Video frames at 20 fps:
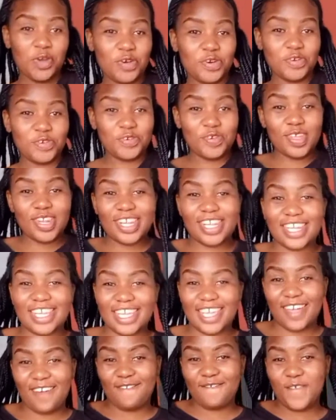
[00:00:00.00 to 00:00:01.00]
Good
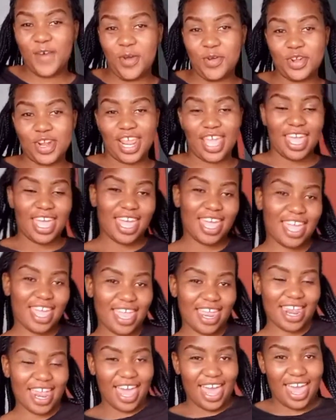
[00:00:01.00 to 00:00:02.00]
evening, for
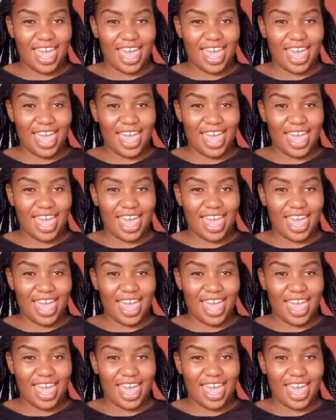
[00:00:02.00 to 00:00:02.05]
now.